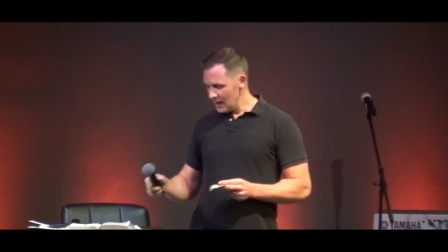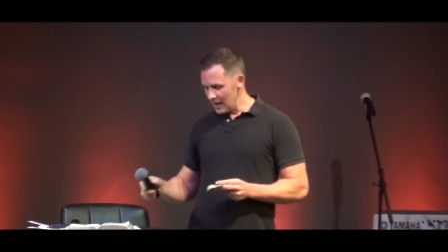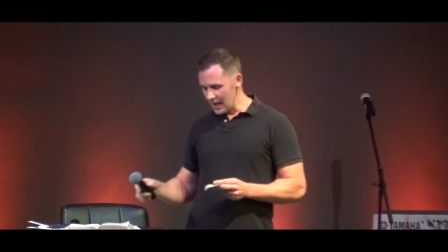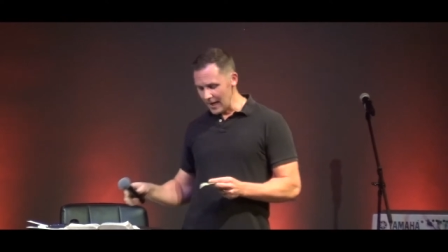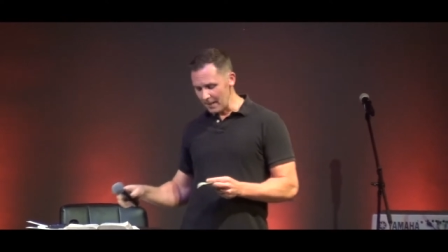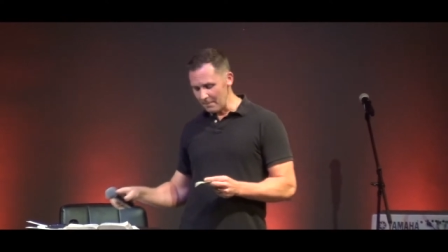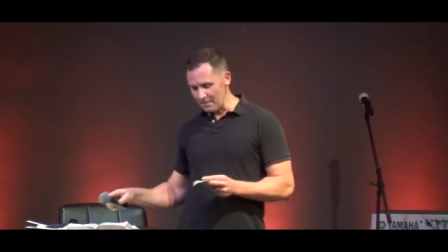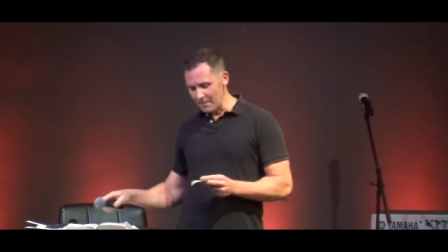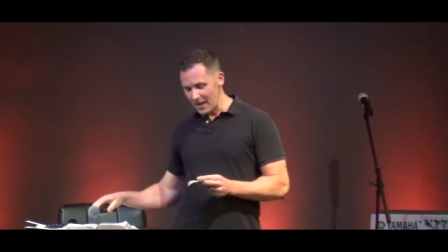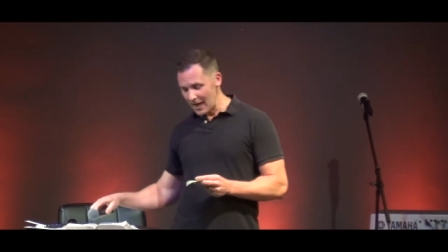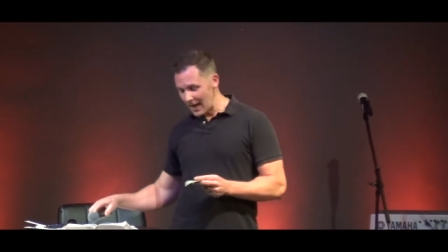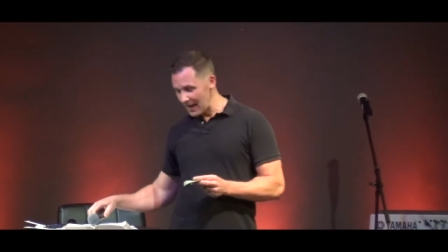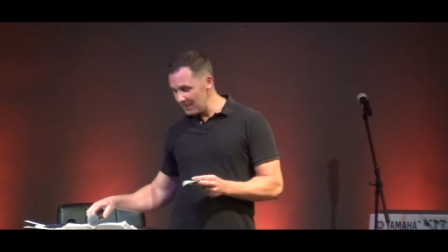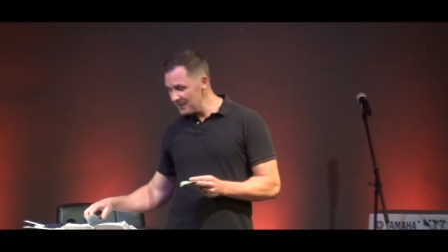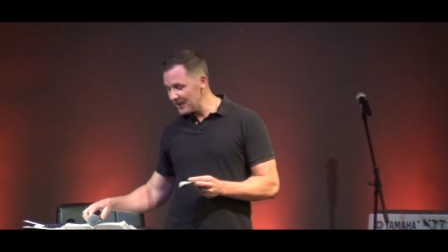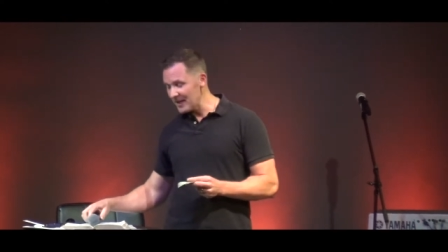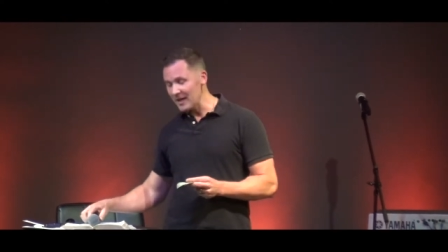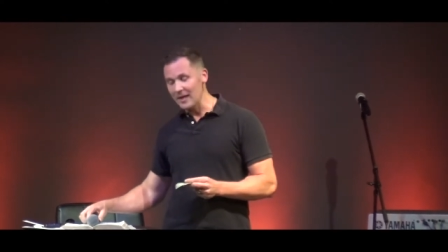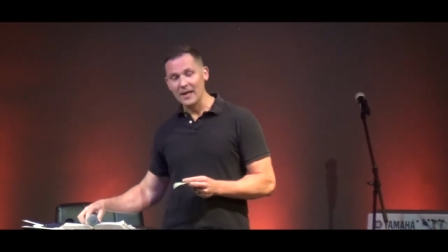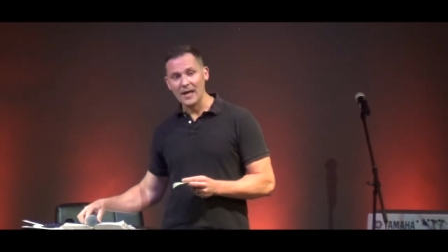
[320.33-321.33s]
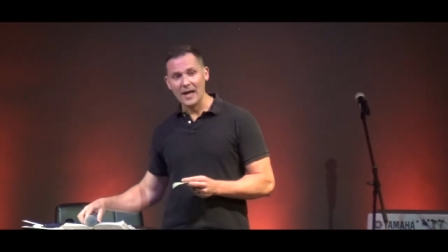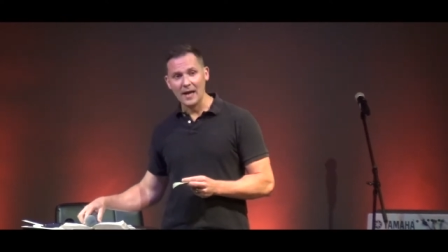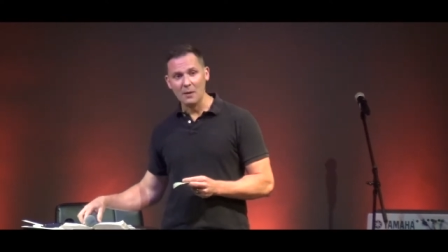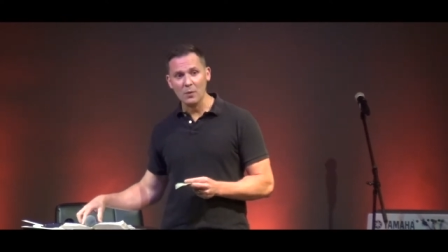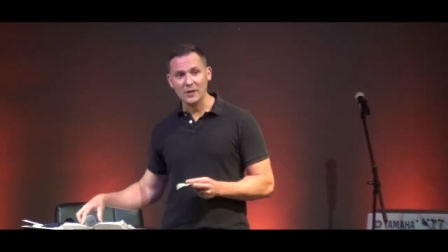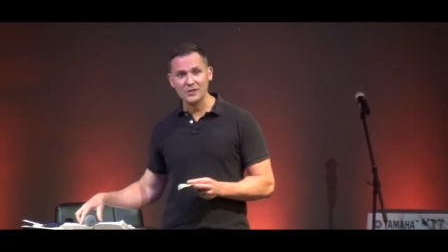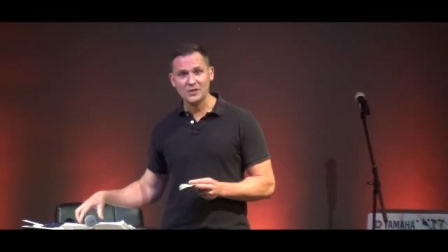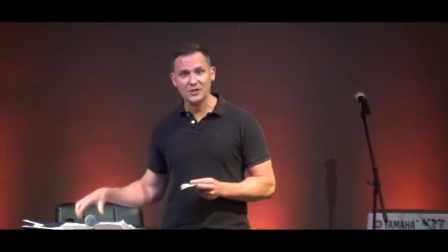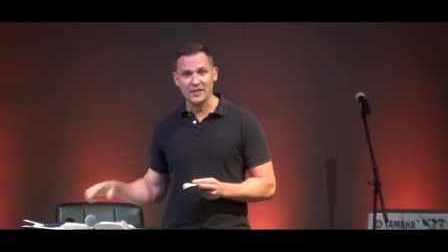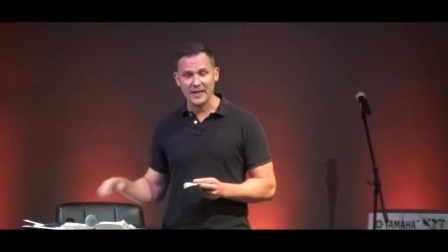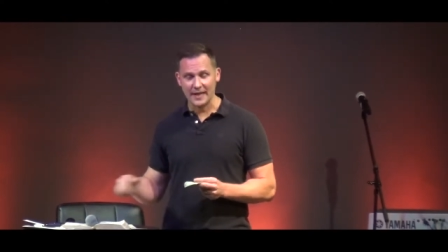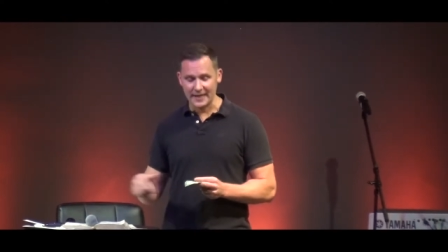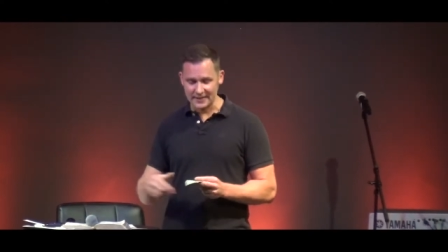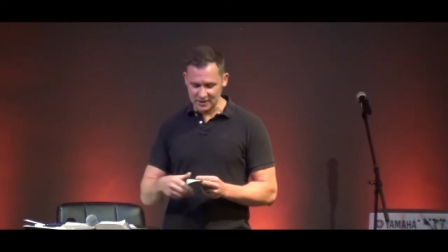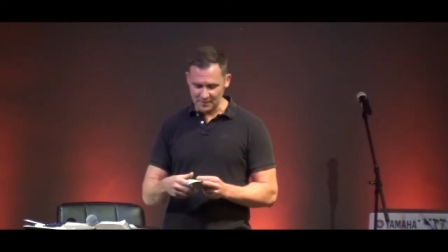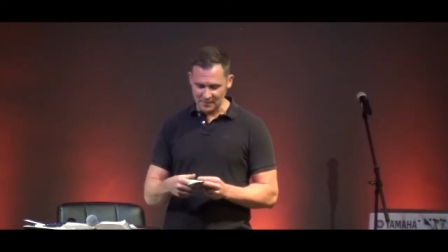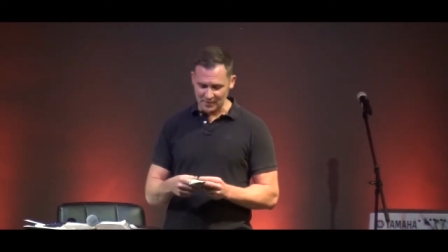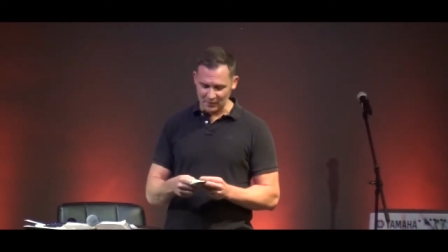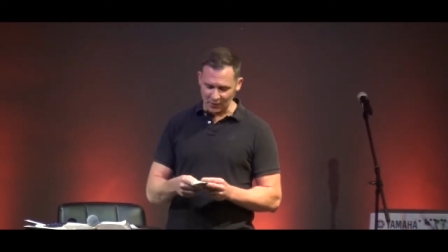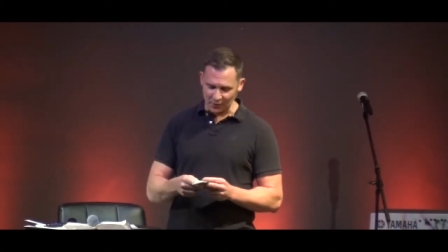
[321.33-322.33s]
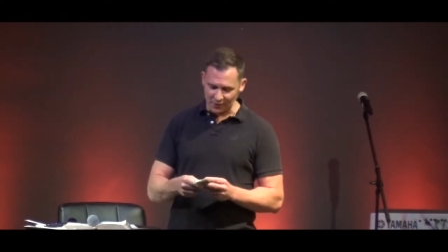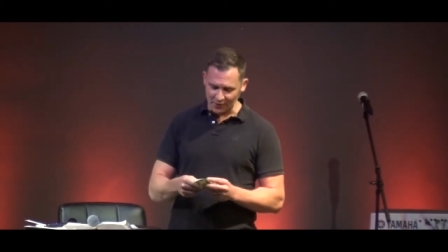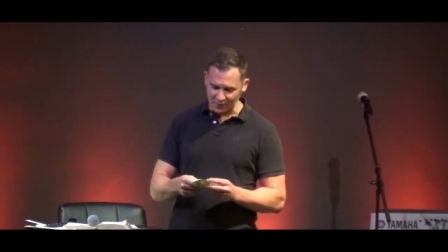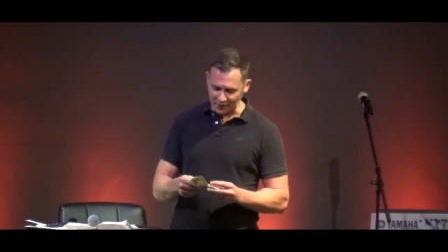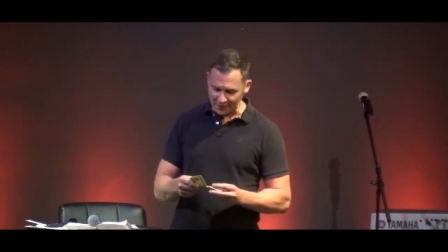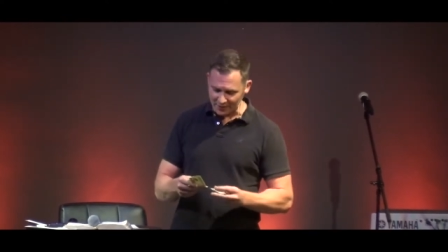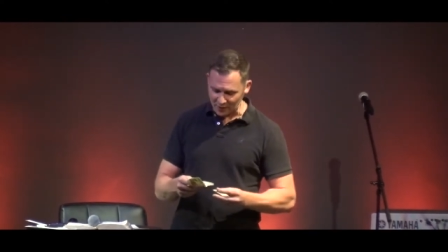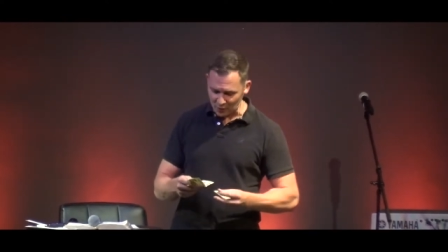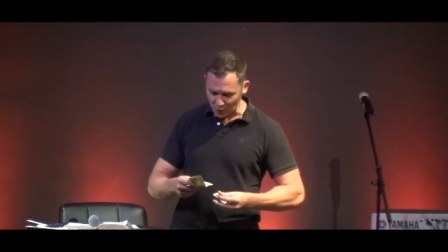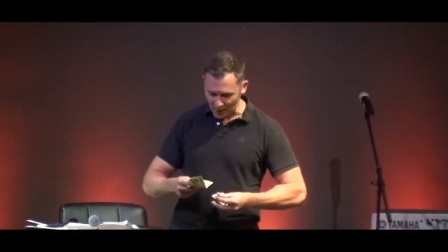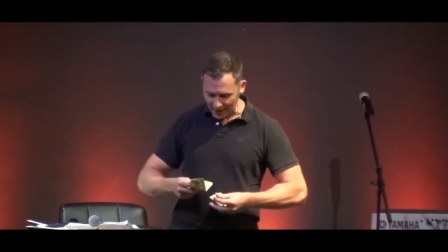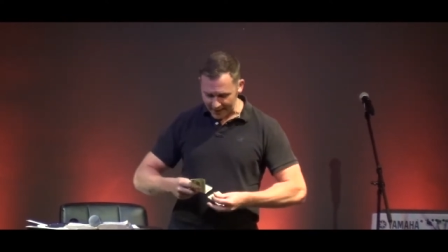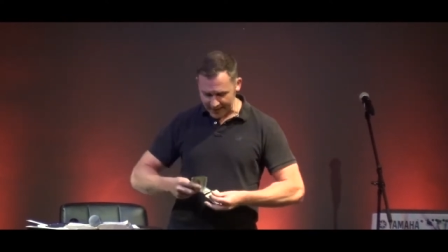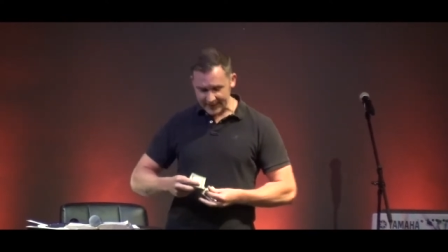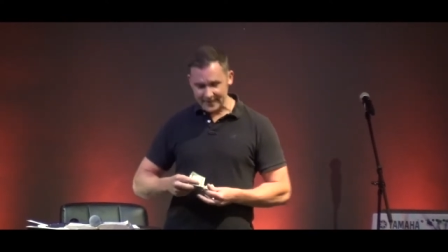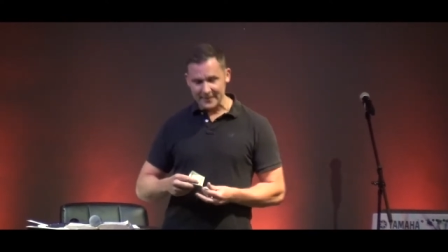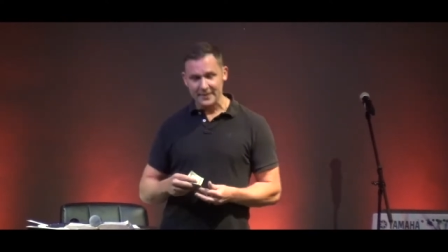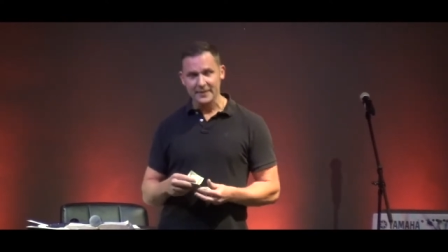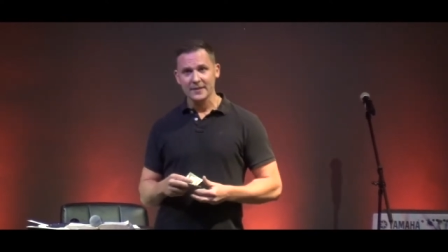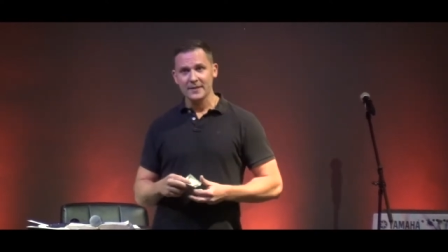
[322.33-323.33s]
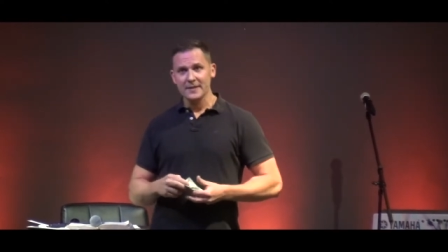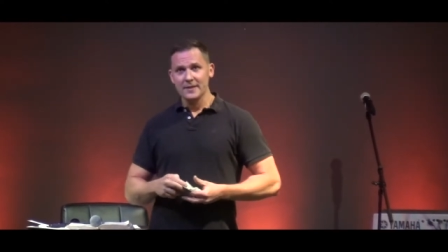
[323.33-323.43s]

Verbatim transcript: Um, I'm gonna. I want you guys to be really, really quiet.